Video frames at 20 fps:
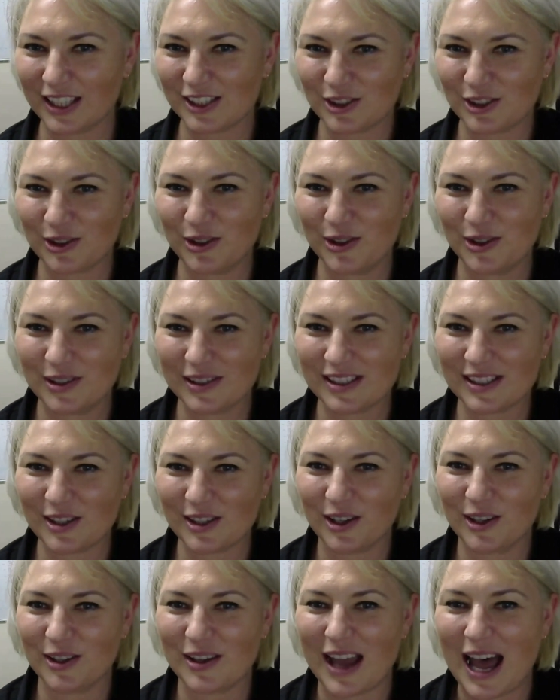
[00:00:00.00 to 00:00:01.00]
Yeah, sure.
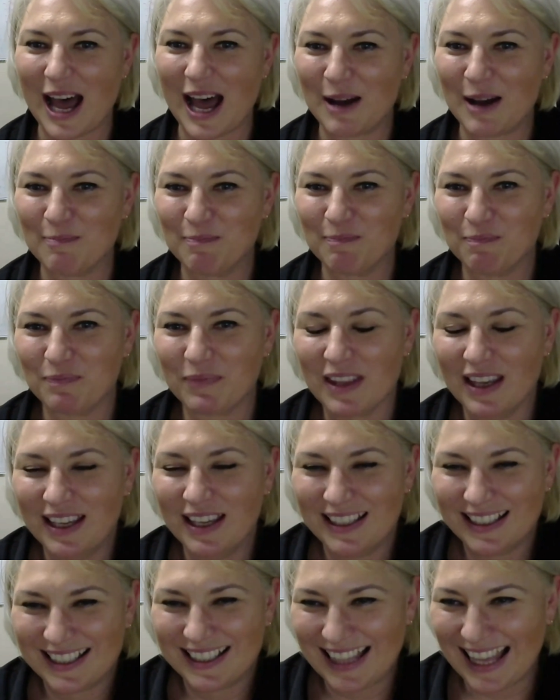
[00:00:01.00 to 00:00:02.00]
So
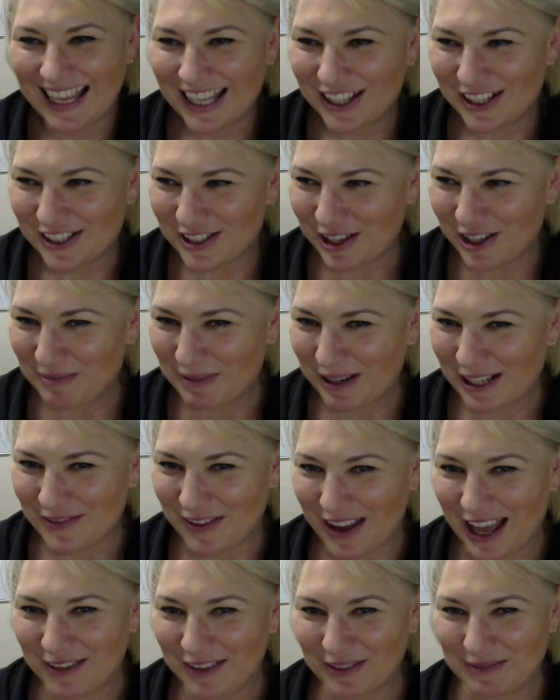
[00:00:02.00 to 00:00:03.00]
thank you so much
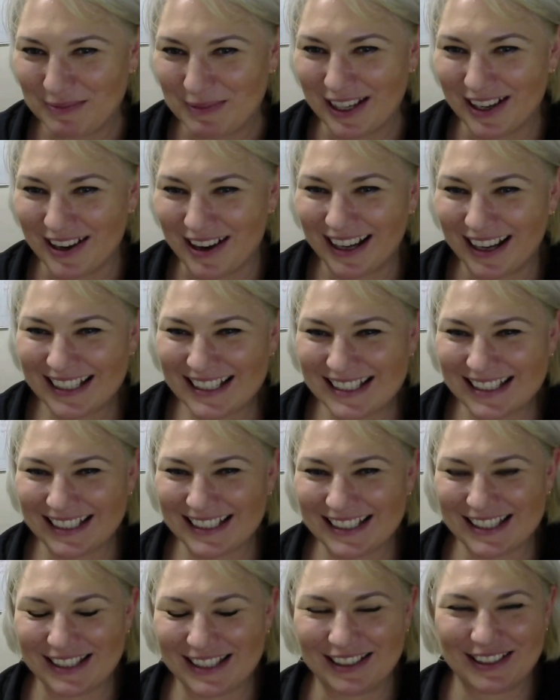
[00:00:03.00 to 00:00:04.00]
for having me, guys.
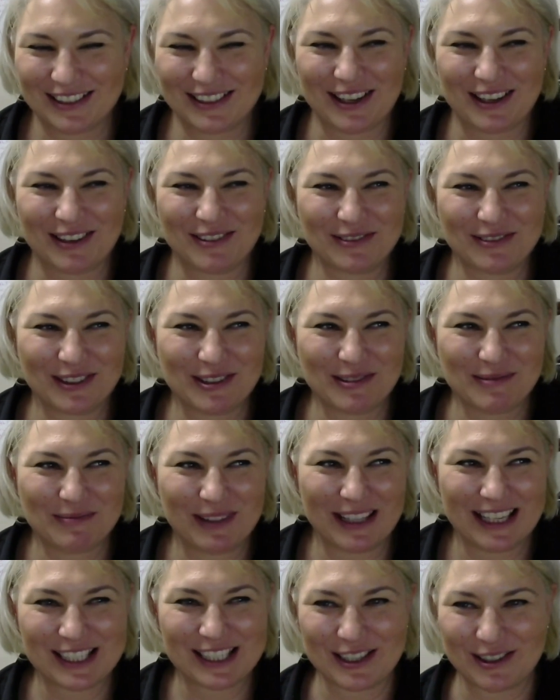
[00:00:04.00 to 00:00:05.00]
It's a real
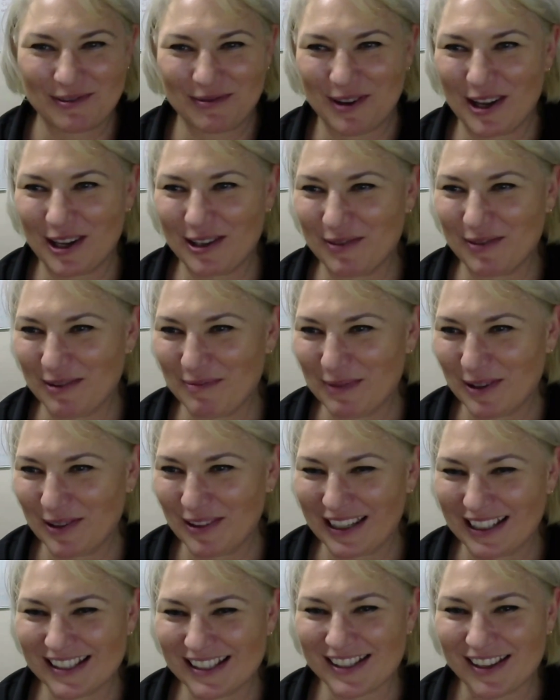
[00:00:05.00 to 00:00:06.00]
pleasure to work with
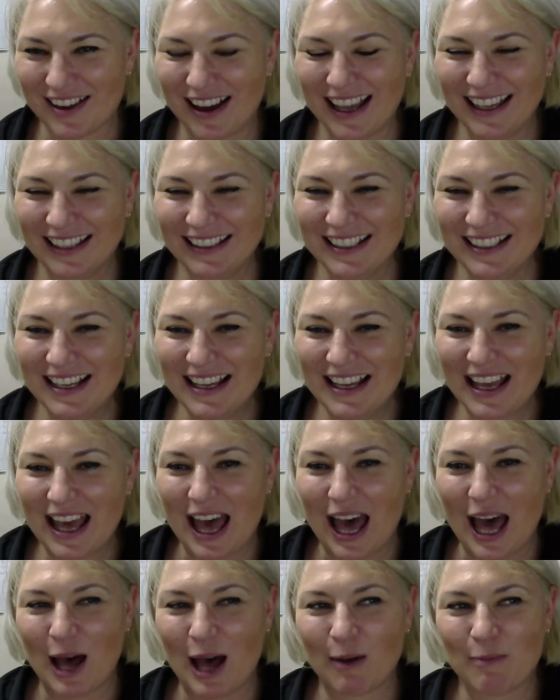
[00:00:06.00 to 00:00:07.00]
Build Insite.
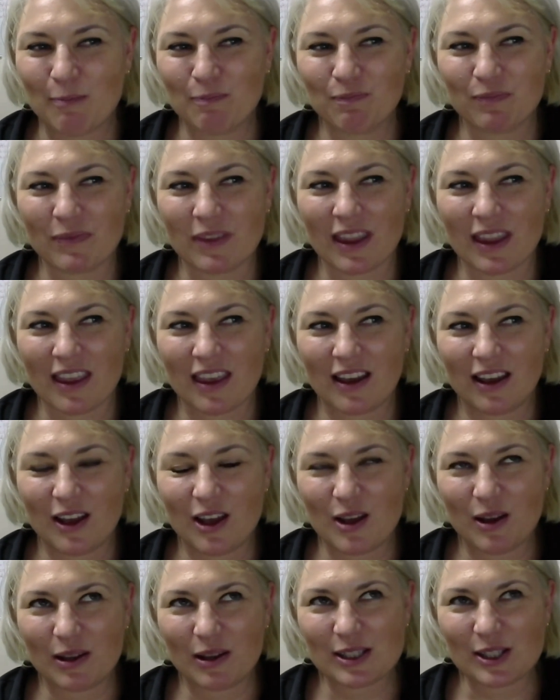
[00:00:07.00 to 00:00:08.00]
So
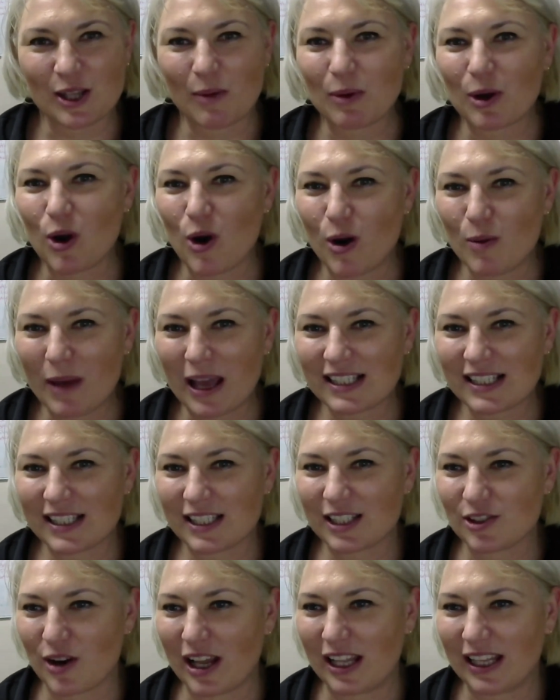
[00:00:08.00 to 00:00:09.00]
McCormacks
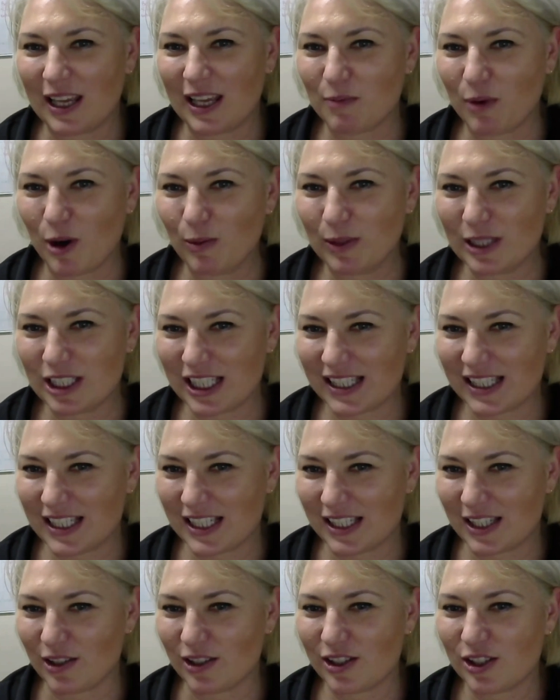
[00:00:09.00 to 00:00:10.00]
Australia, probably just
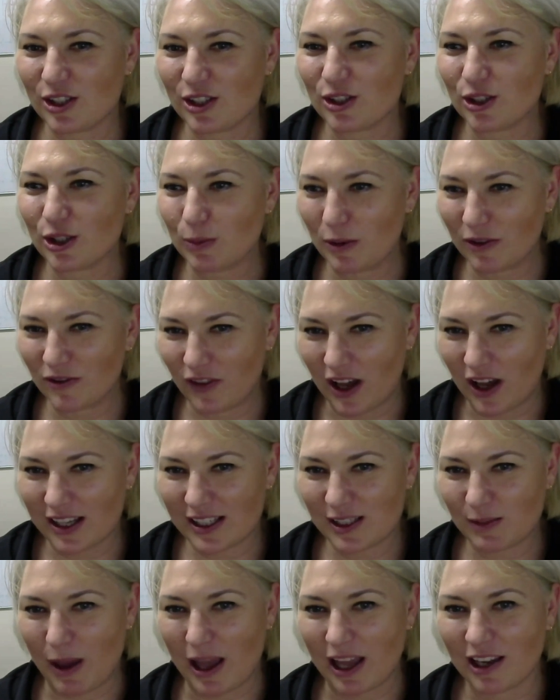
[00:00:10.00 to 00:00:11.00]
as a super
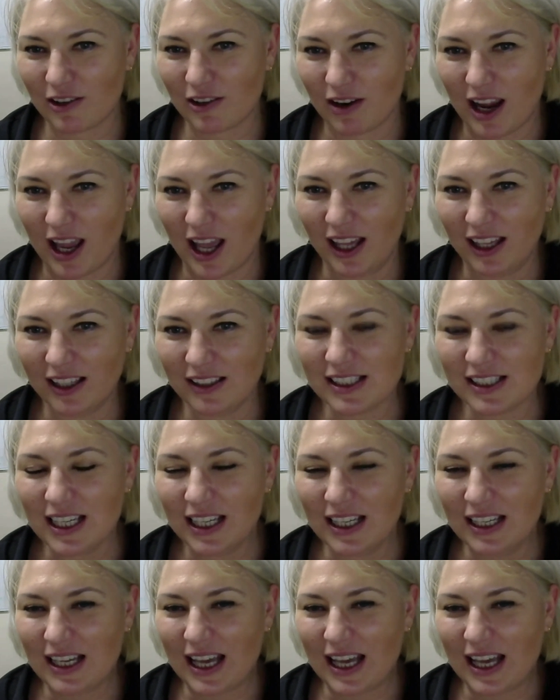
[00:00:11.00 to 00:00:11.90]
fast background,